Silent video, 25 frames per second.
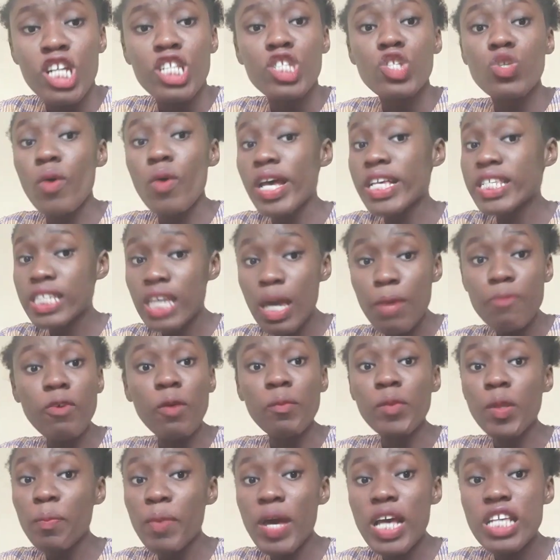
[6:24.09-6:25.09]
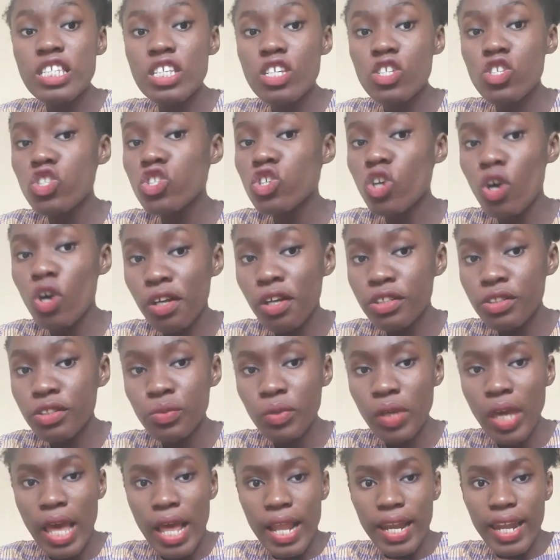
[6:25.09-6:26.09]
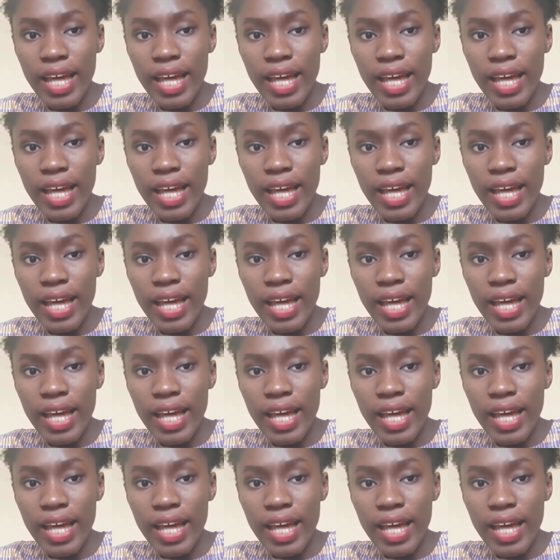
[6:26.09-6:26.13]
to escape from the person's country.